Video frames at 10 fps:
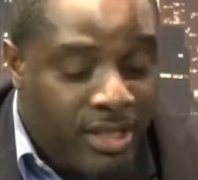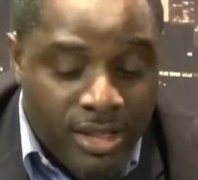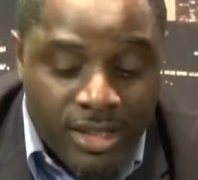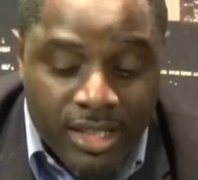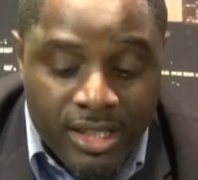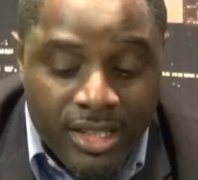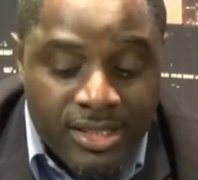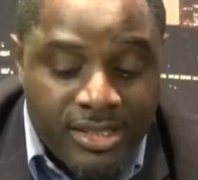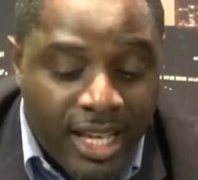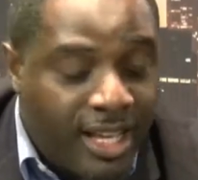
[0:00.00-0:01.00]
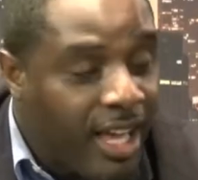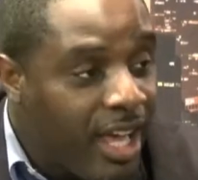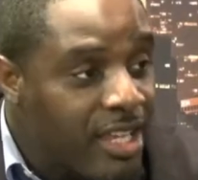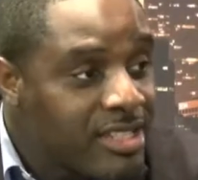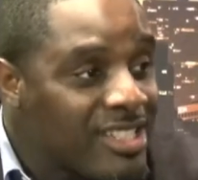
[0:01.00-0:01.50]
They need
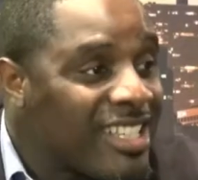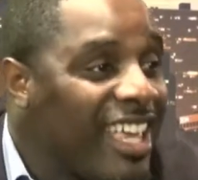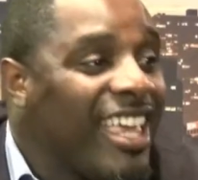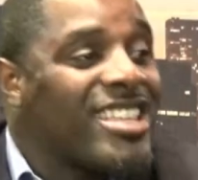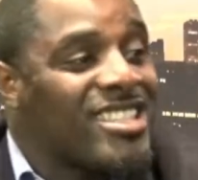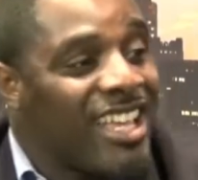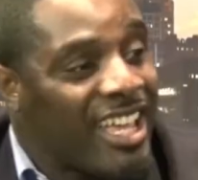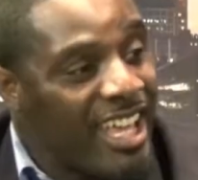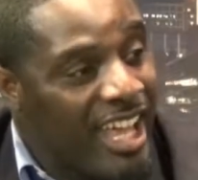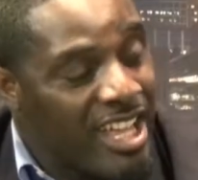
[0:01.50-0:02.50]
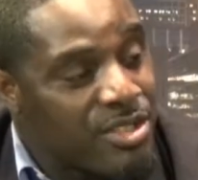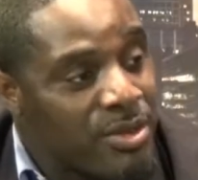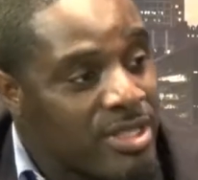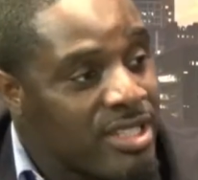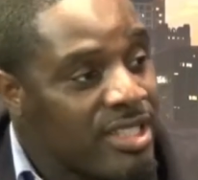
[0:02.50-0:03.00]
psychologists and
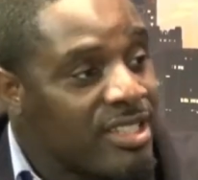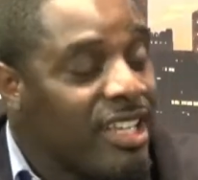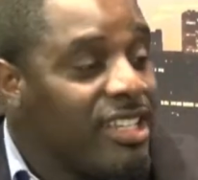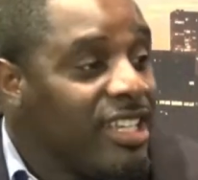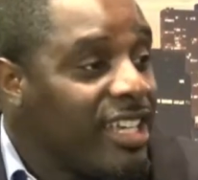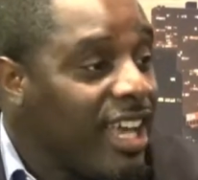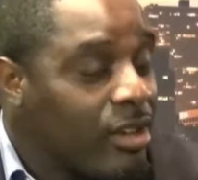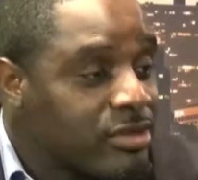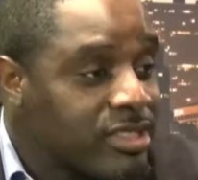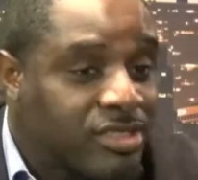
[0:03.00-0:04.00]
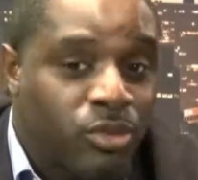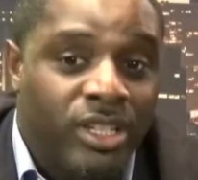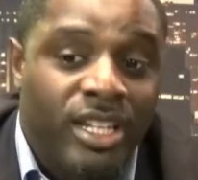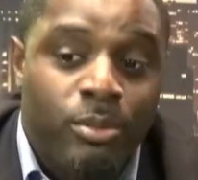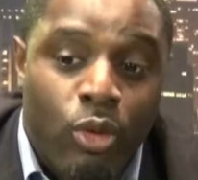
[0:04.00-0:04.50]
psychiatrists. They need counselors. We
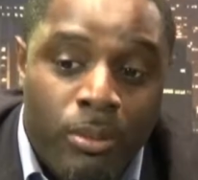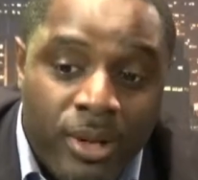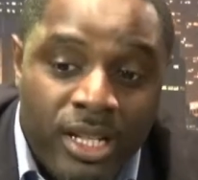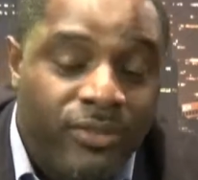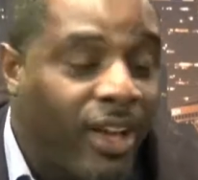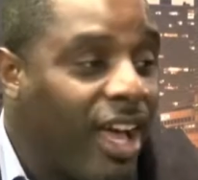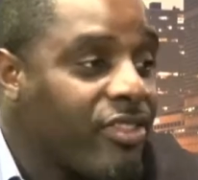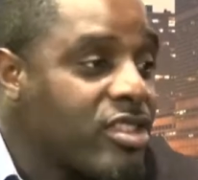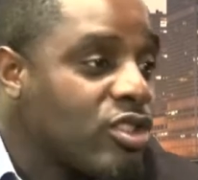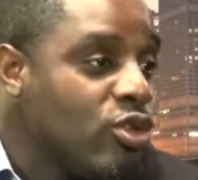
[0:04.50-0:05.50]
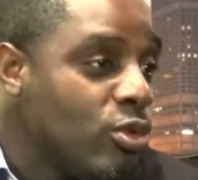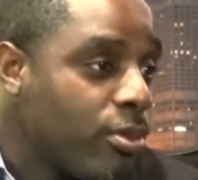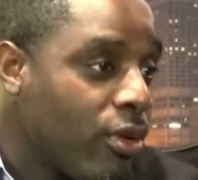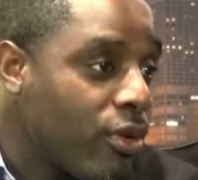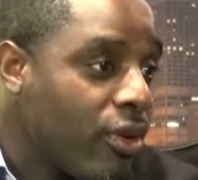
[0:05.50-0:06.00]
need more money for after-school
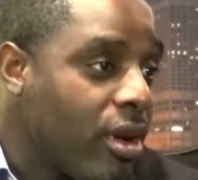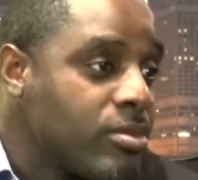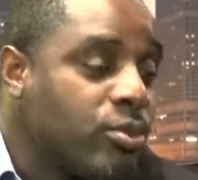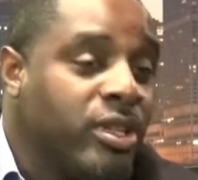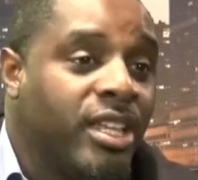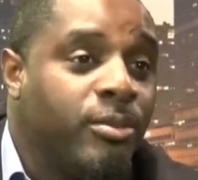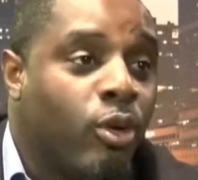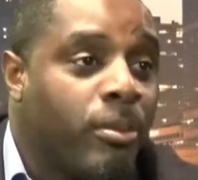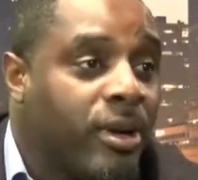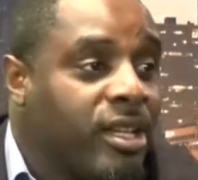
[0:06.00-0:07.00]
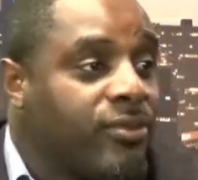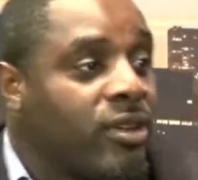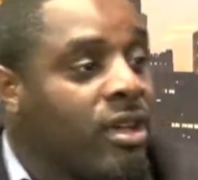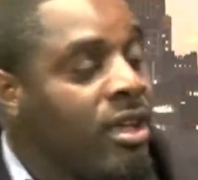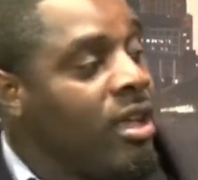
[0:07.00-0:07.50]
programs. We need more money
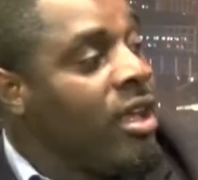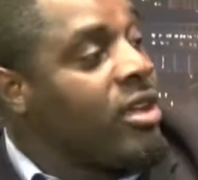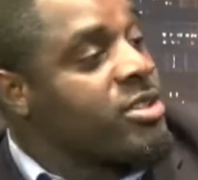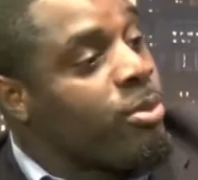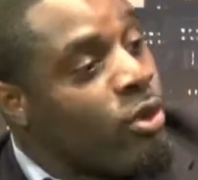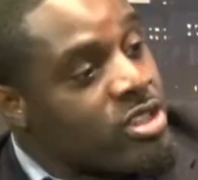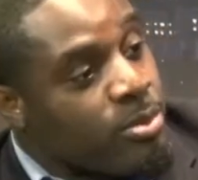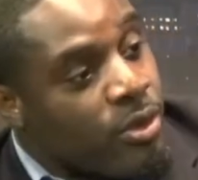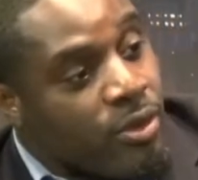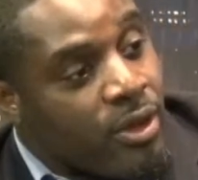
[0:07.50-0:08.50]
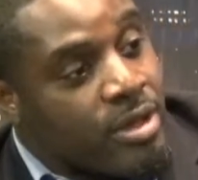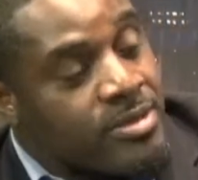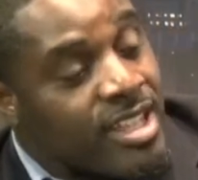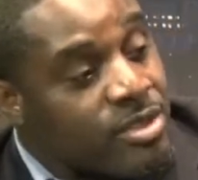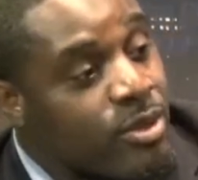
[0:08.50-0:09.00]
for sports programs.
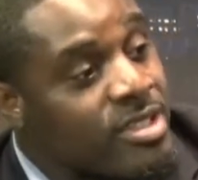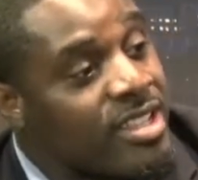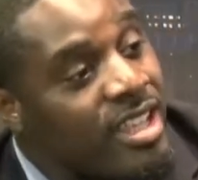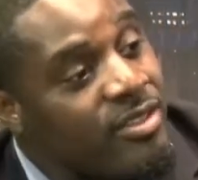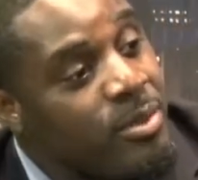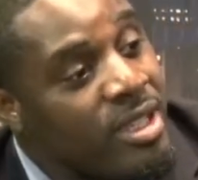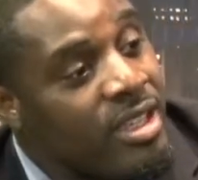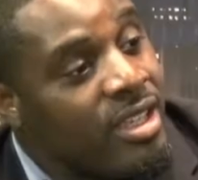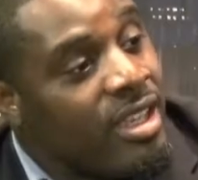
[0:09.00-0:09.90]
That's what saved me.